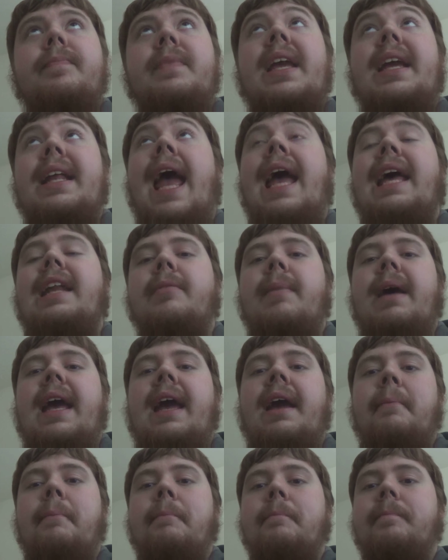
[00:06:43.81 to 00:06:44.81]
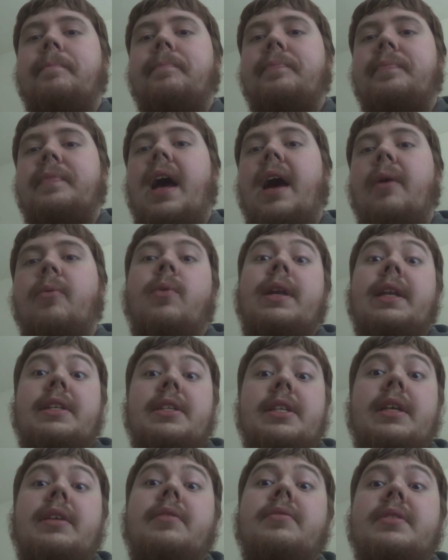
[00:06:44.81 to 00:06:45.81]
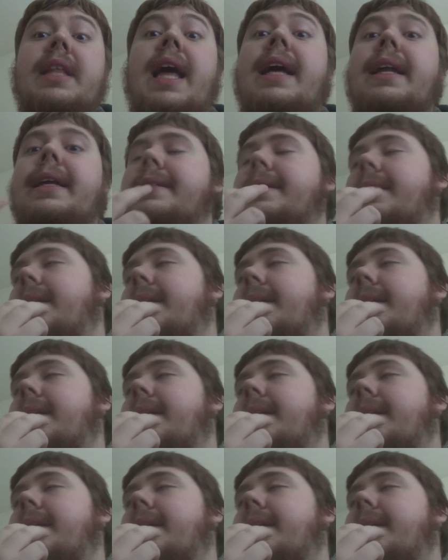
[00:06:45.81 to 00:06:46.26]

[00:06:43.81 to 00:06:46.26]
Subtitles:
in anime, I wanted to use that as an